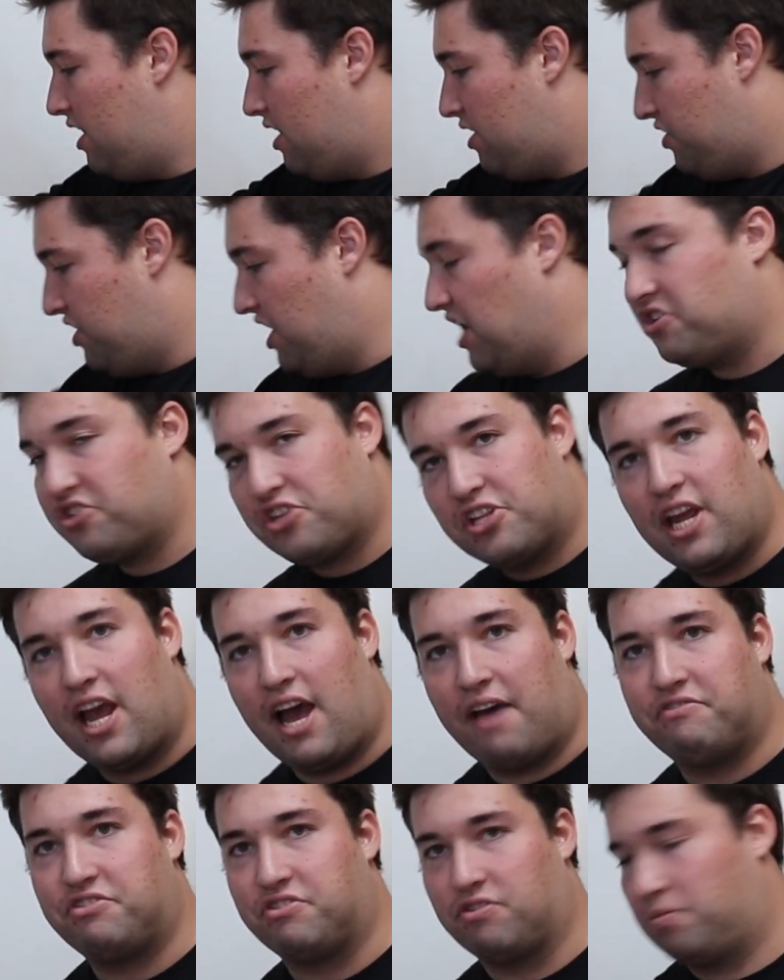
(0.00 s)
You actually
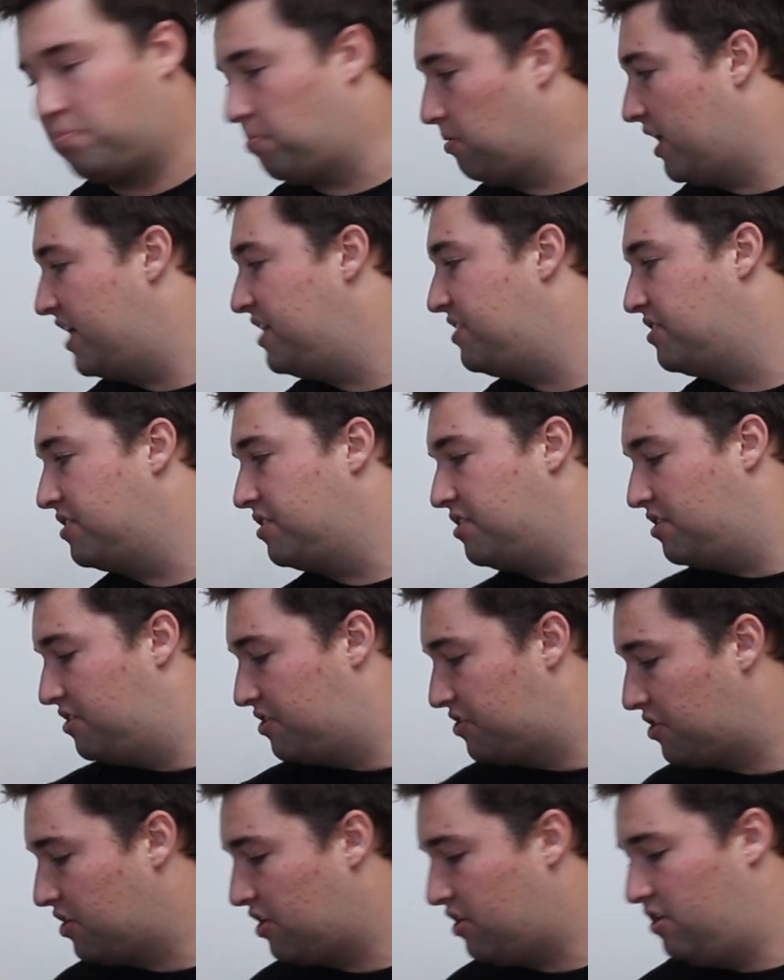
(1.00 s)
have to replace it.
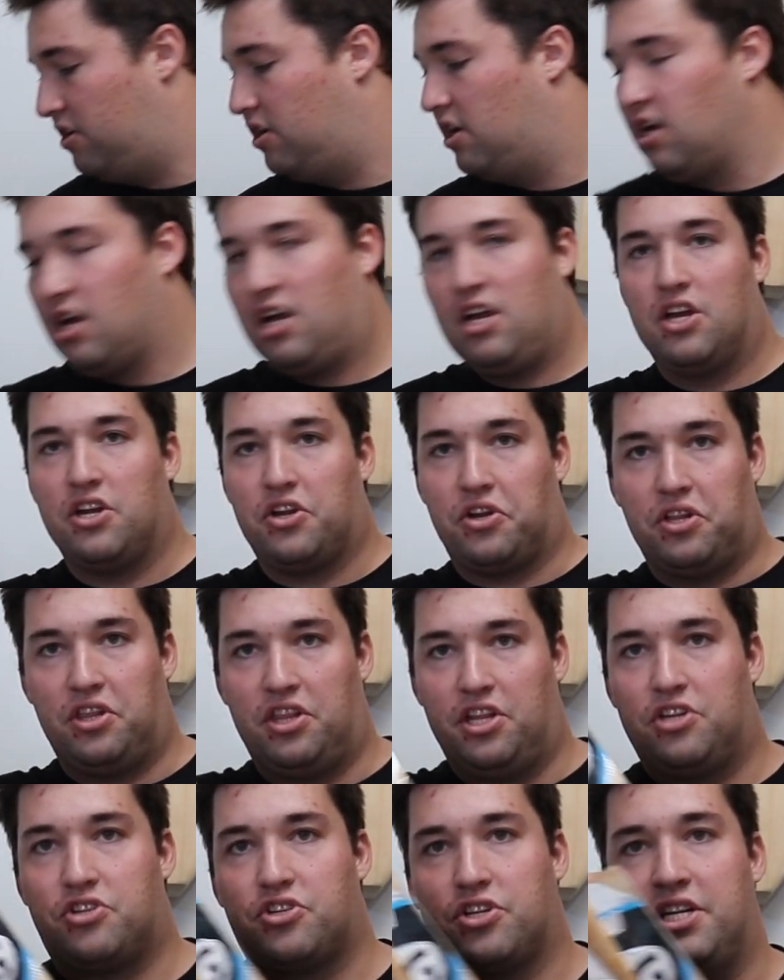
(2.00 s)
So you
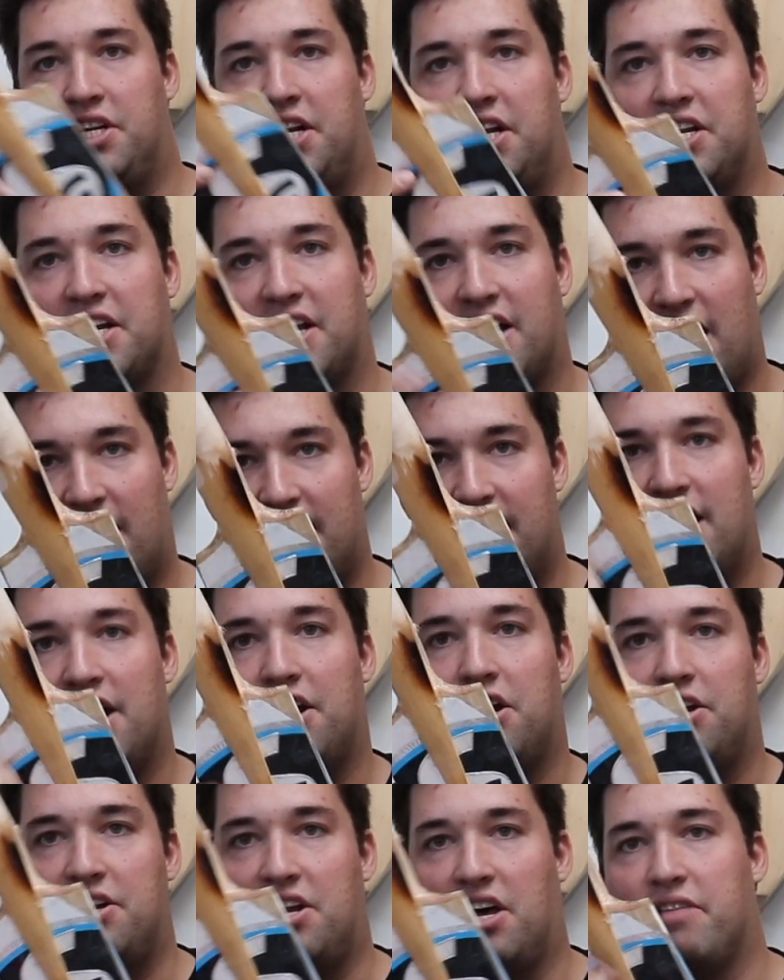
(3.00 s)
literally need to cut
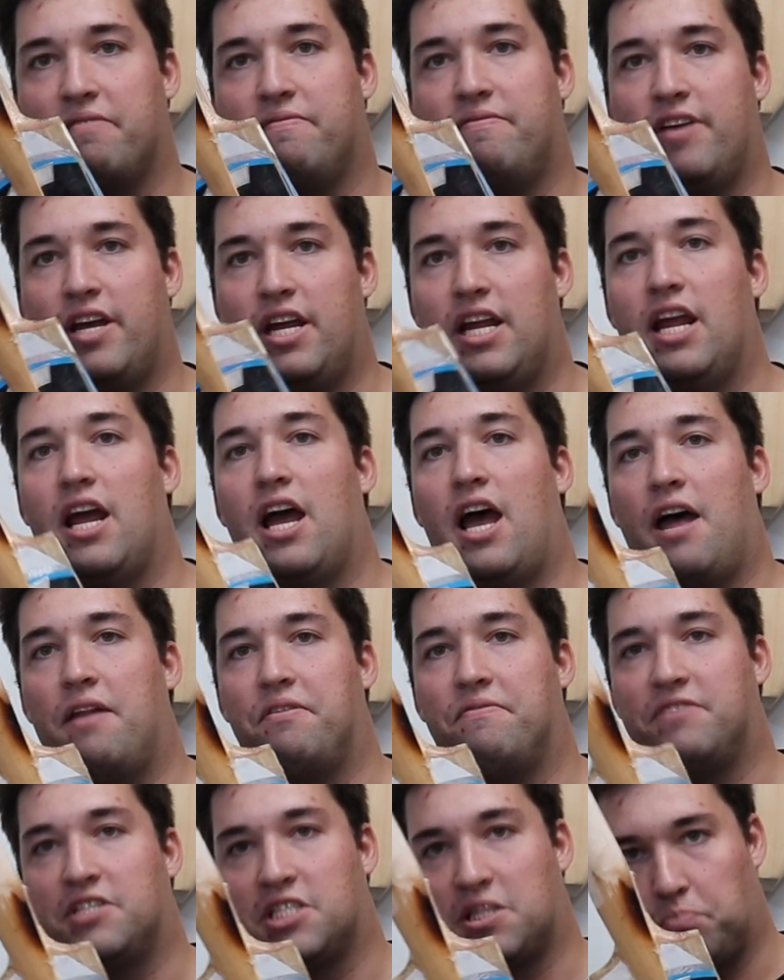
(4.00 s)
out another V and
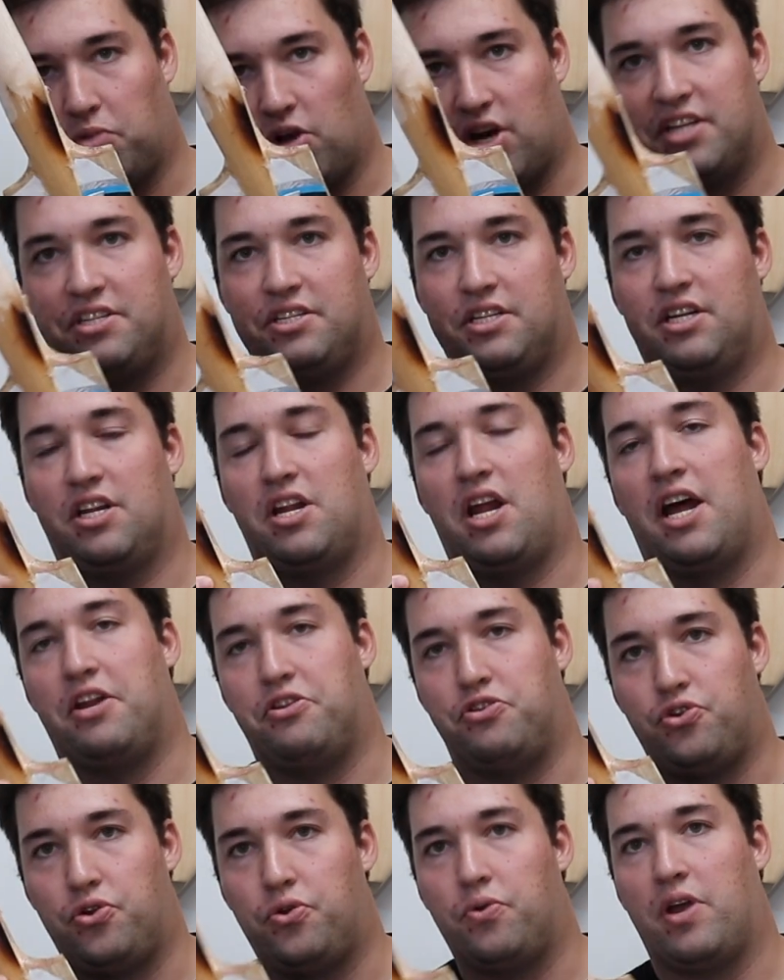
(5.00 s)
splice in a
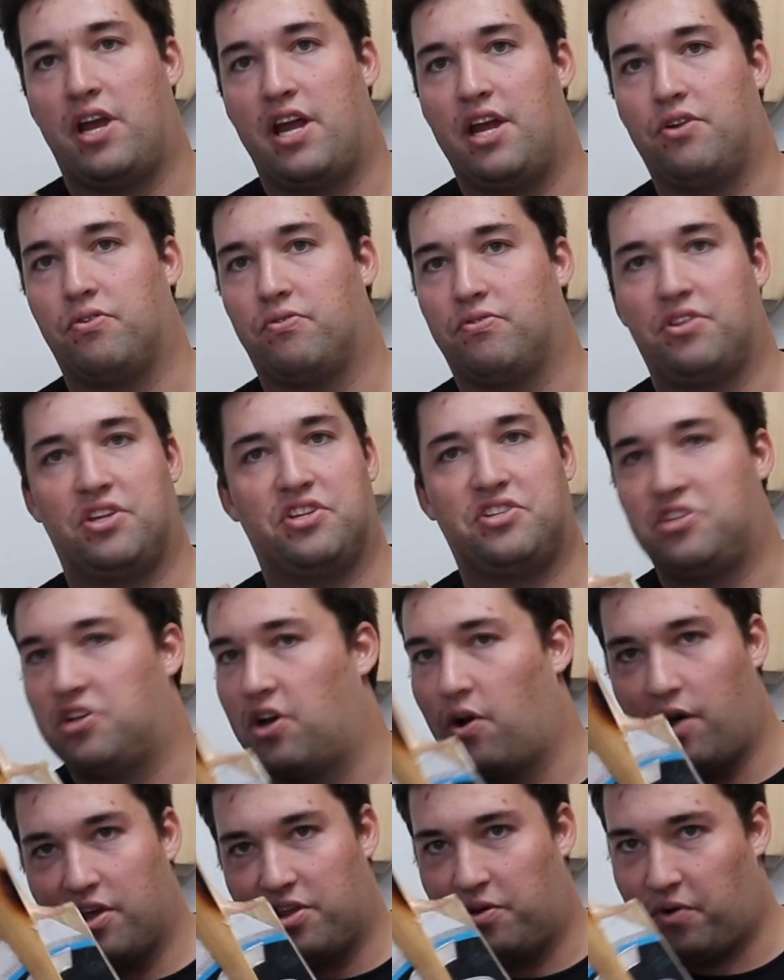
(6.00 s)
new handle. There's
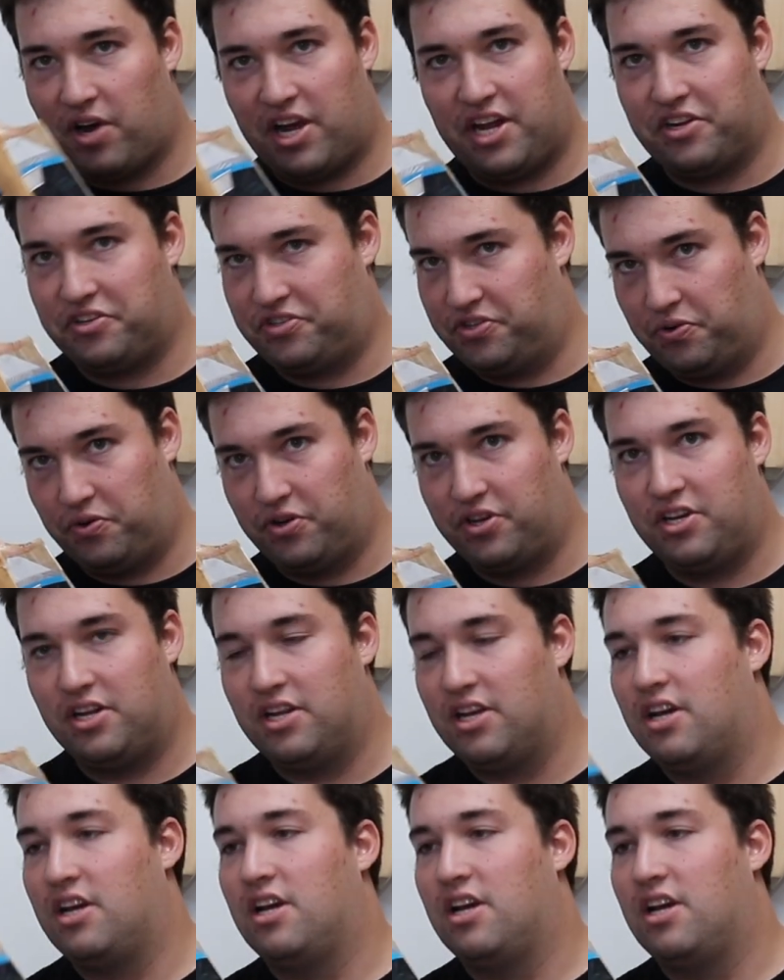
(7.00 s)
no other way to do it.